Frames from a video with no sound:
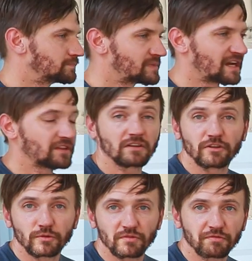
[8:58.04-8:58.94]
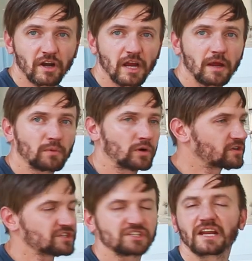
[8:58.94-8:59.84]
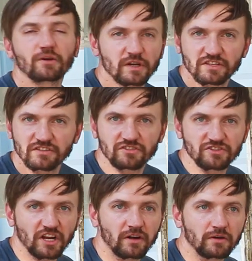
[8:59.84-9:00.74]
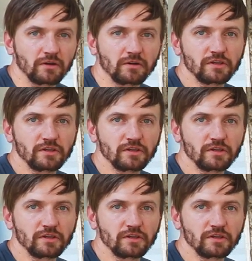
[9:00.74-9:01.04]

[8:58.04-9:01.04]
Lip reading: anything to do with the frame, or just any questions in general,